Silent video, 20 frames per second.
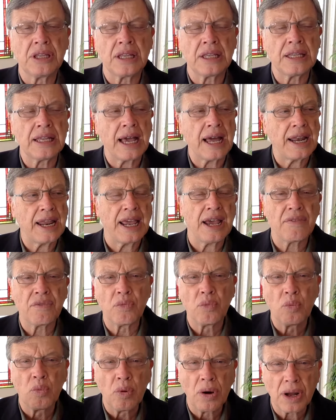not have
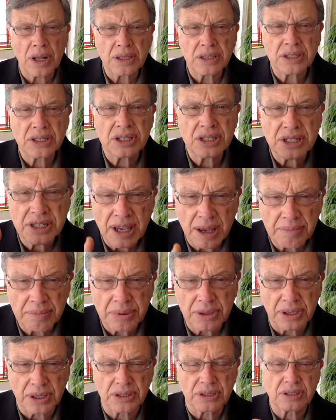one
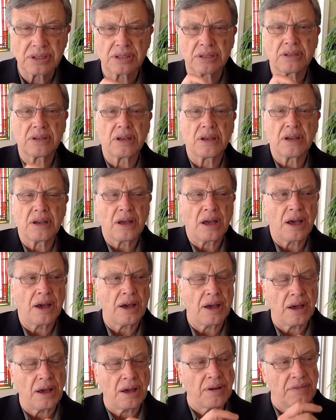semblance
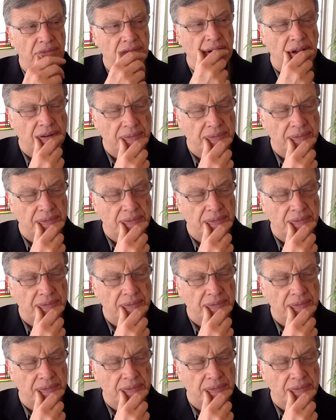of